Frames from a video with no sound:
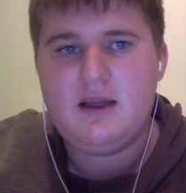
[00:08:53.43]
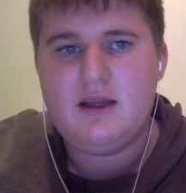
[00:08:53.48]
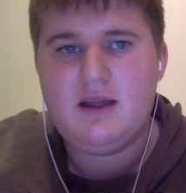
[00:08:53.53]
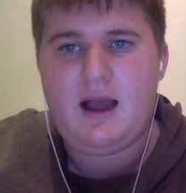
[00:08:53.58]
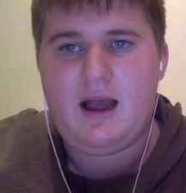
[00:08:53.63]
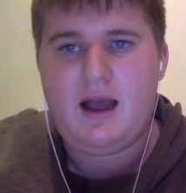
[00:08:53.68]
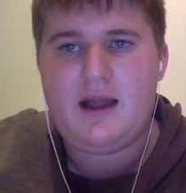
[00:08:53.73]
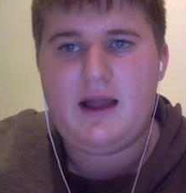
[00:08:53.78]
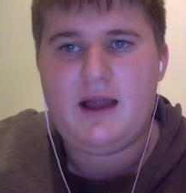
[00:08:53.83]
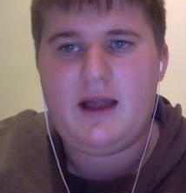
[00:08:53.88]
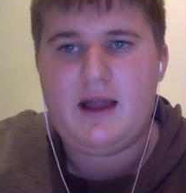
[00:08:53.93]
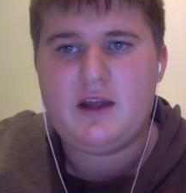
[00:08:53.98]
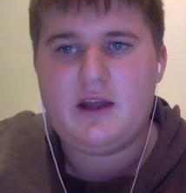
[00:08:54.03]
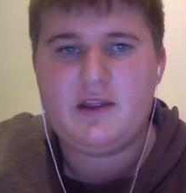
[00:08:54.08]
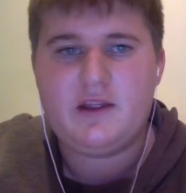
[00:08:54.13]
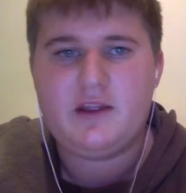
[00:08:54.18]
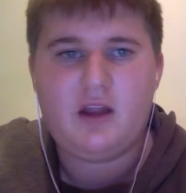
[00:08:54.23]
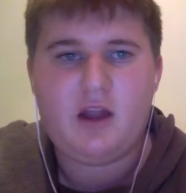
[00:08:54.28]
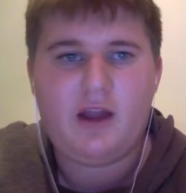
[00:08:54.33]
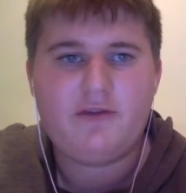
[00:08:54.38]
And
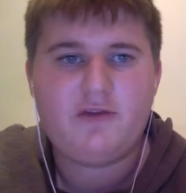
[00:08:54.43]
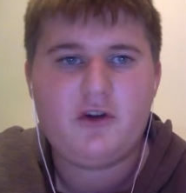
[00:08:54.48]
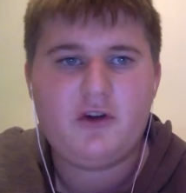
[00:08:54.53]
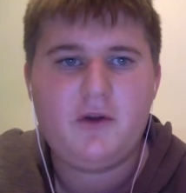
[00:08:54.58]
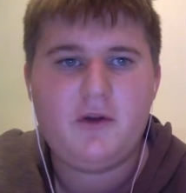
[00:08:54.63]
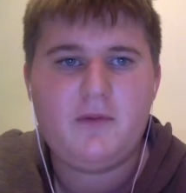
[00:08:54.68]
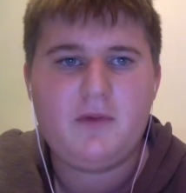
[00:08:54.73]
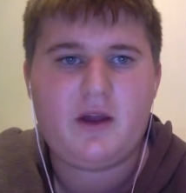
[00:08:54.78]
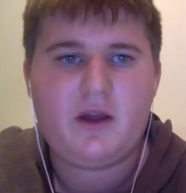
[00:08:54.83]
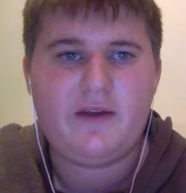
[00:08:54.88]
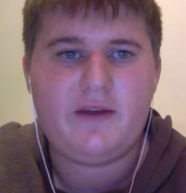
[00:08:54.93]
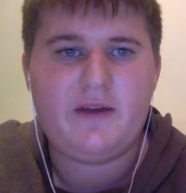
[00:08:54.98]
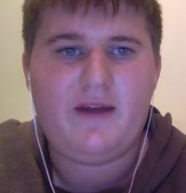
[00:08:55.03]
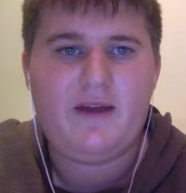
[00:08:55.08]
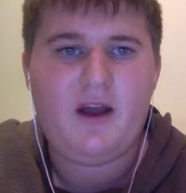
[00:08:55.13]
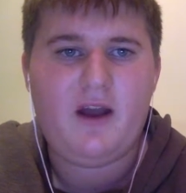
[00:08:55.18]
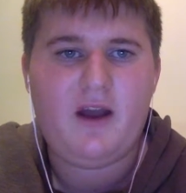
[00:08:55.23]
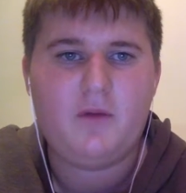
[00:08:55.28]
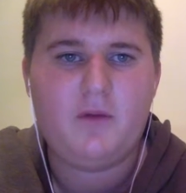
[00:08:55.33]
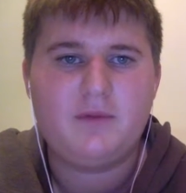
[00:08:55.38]
Lightroom kind of
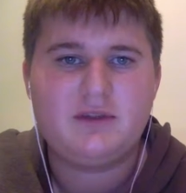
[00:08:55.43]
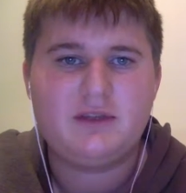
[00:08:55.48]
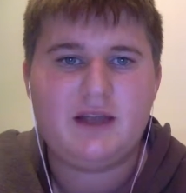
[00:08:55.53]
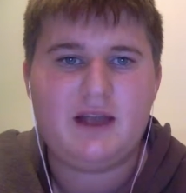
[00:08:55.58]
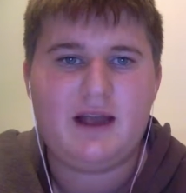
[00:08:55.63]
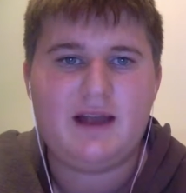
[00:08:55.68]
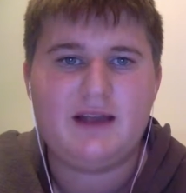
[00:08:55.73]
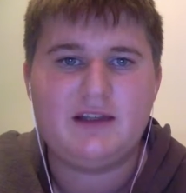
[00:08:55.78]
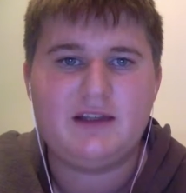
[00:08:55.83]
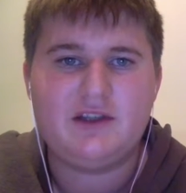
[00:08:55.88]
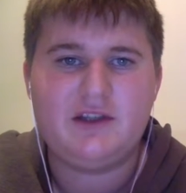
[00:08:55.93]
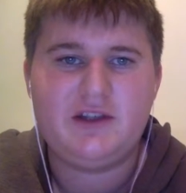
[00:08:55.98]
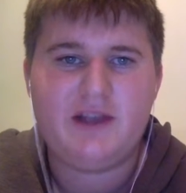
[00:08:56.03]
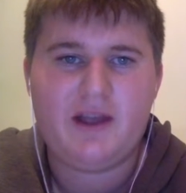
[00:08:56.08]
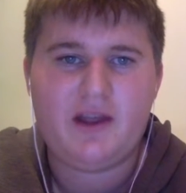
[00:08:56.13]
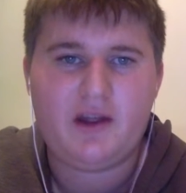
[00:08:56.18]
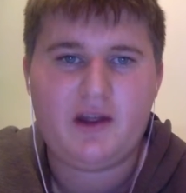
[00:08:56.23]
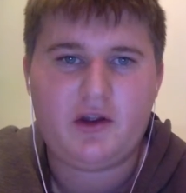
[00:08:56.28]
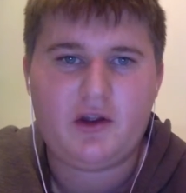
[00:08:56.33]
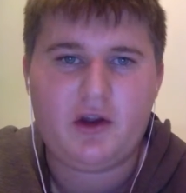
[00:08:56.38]
helps as you can
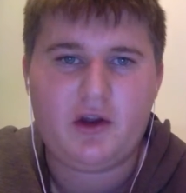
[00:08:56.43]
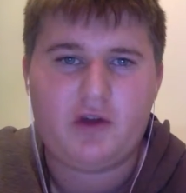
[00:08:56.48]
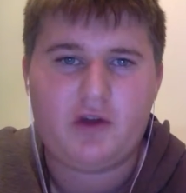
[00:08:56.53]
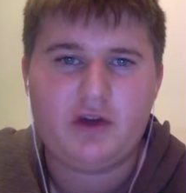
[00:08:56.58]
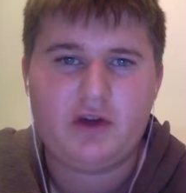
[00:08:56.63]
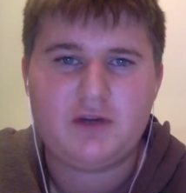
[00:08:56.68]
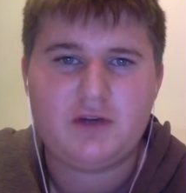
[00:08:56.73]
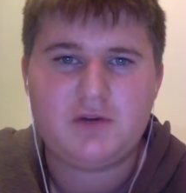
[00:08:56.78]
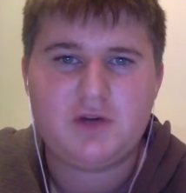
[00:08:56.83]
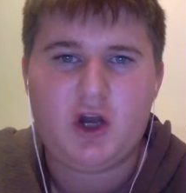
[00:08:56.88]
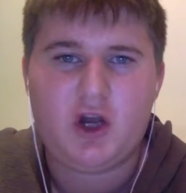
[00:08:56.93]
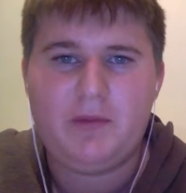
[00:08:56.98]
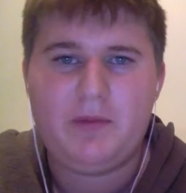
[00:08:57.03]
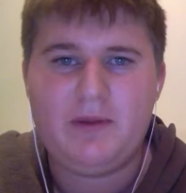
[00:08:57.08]
get a kind of crisp, sharp